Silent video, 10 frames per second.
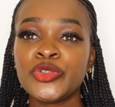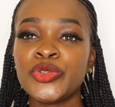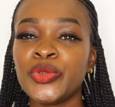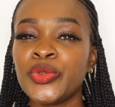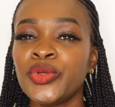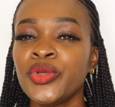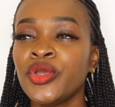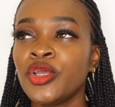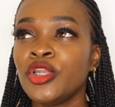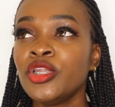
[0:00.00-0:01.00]
to
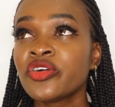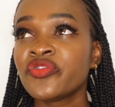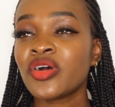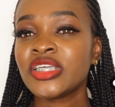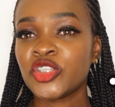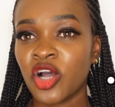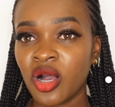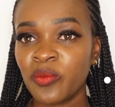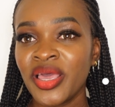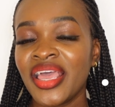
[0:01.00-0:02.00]
look for a
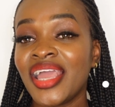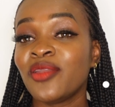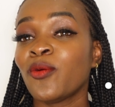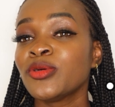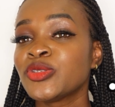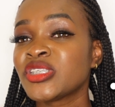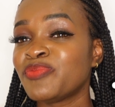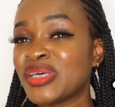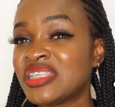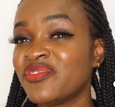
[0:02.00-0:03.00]
job and also
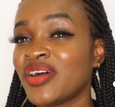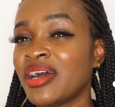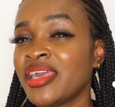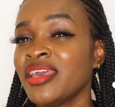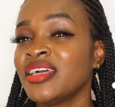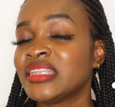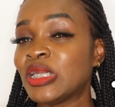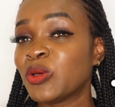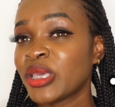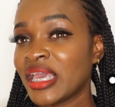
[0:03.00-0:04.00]
specify the
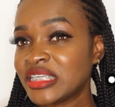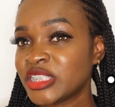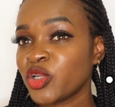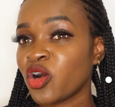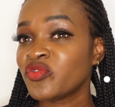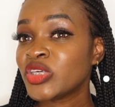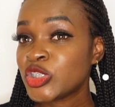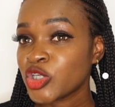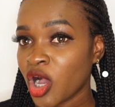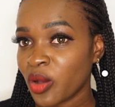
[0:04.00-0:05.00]
location of the
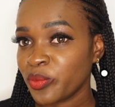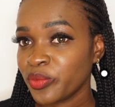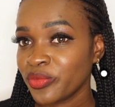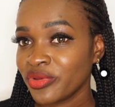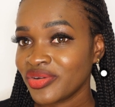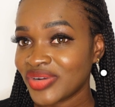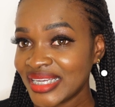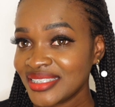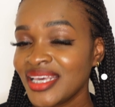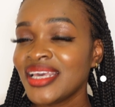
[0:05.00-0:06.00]
job,
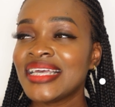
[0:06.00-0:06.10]
right?